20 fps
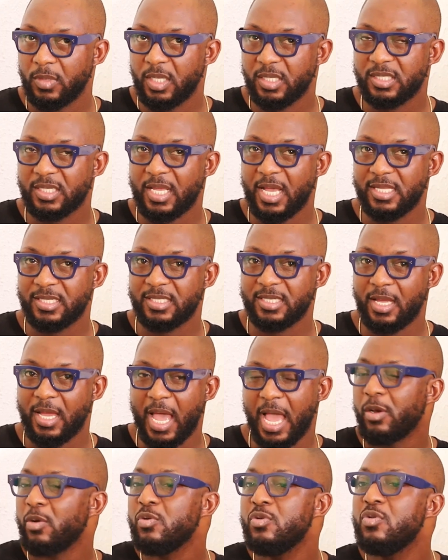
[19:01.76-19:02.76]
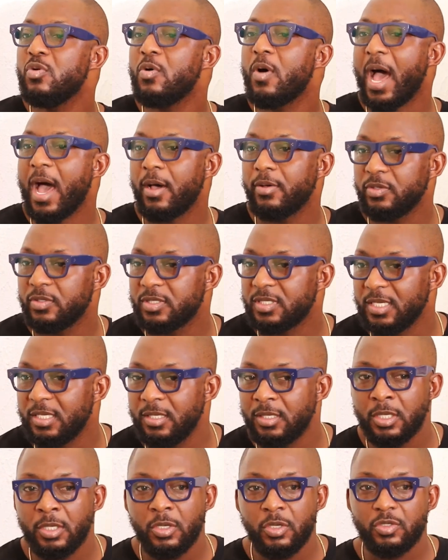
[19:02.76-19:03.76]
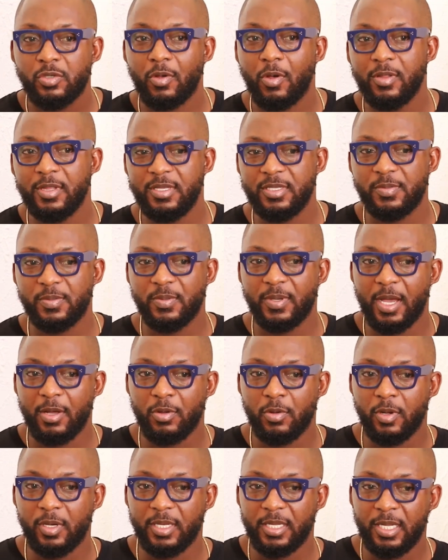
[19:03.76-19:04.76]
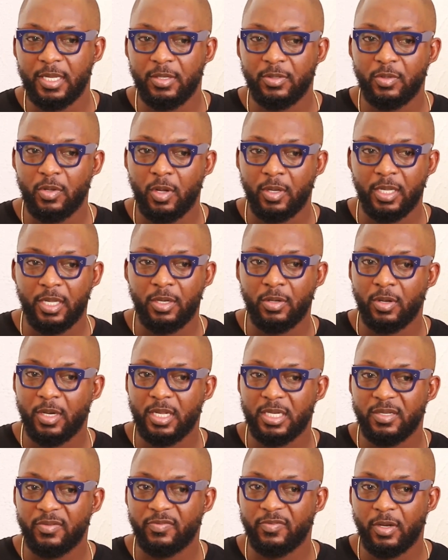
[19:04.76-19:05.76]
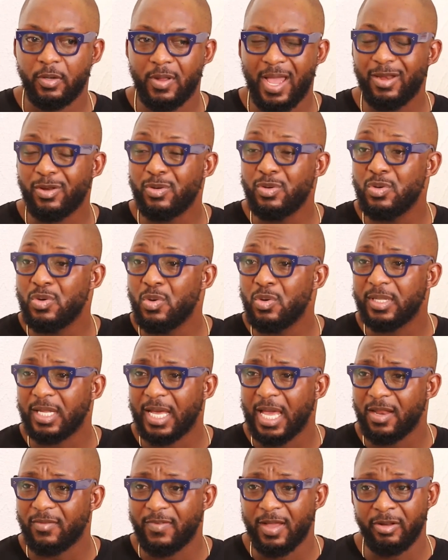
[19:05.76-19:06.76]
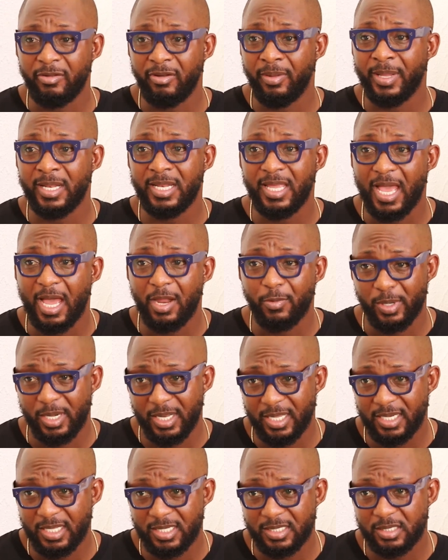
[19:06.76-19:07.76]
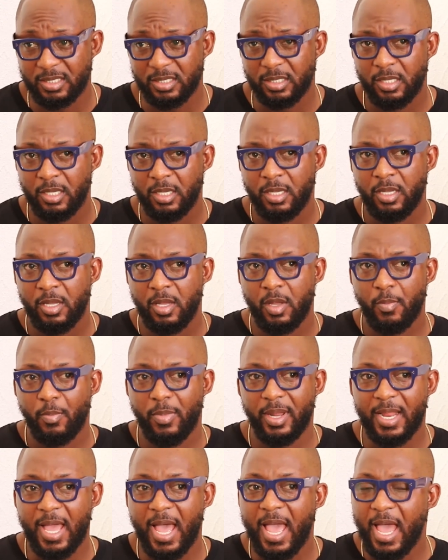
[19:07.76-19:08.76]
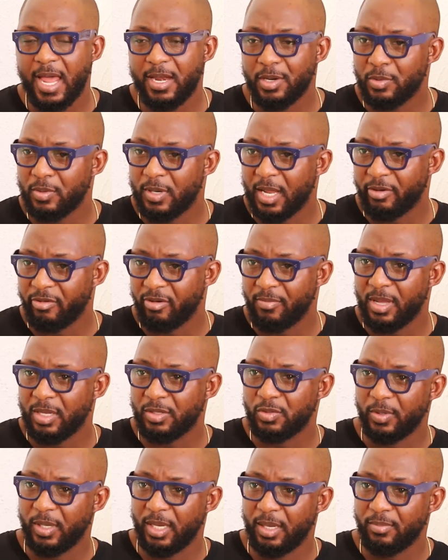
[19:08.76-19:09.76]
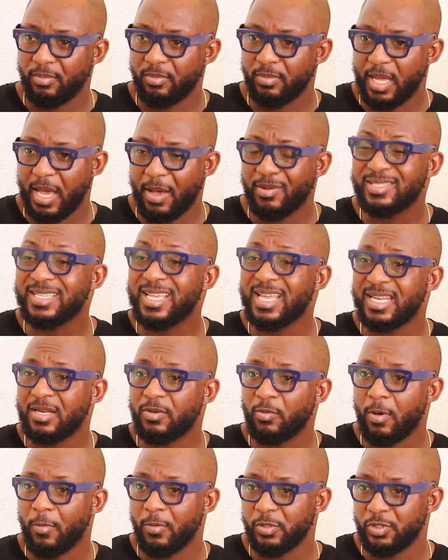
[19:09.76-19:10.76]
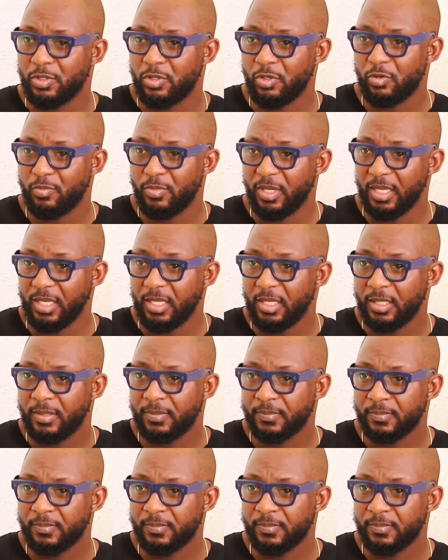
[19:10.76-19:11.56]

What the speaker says: discuss I don't know how, you see. So all these people that got in on a different way. I don't know the kind of agreement they had with Ignis. Okay. But I had a good agreement with him. I was getting what was due me